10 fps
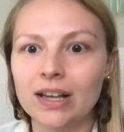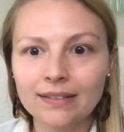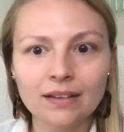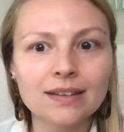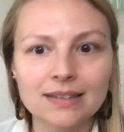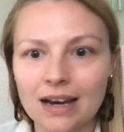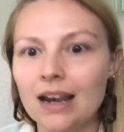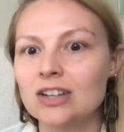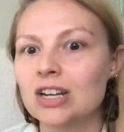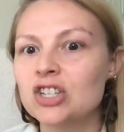gets on
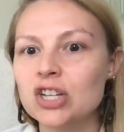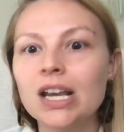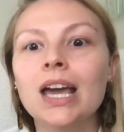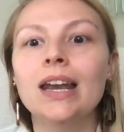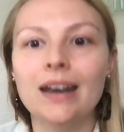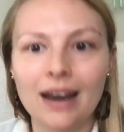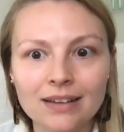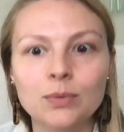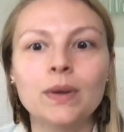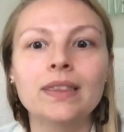stage and she
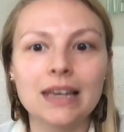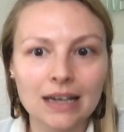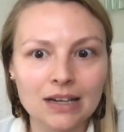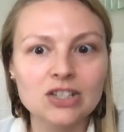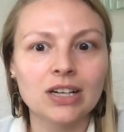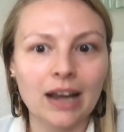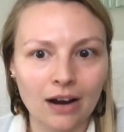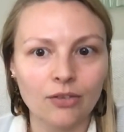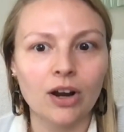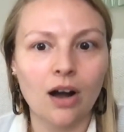connects with each and
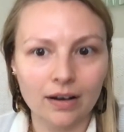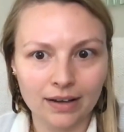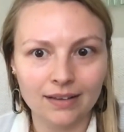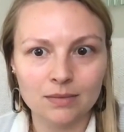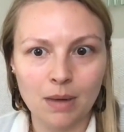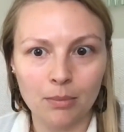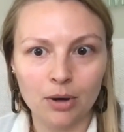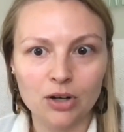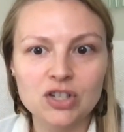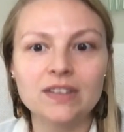every audience
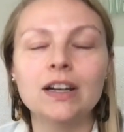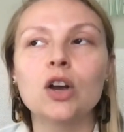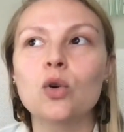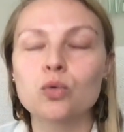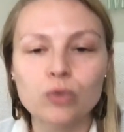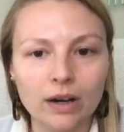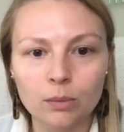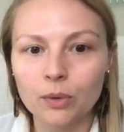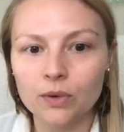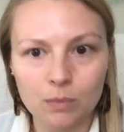member. She's an
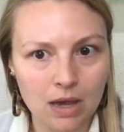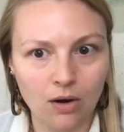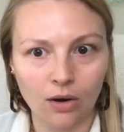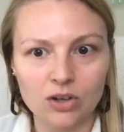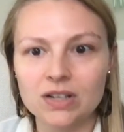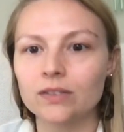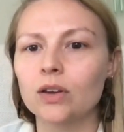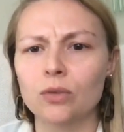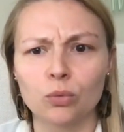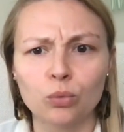incredible speaker. She has
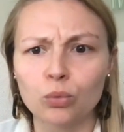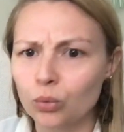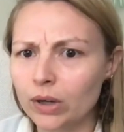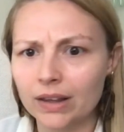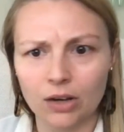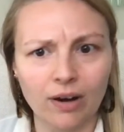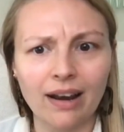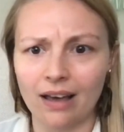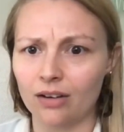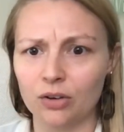a really
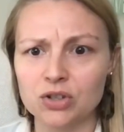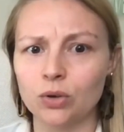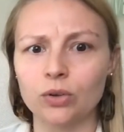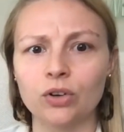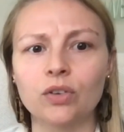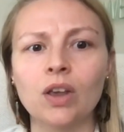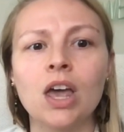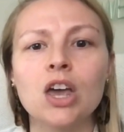great head on her shoulders.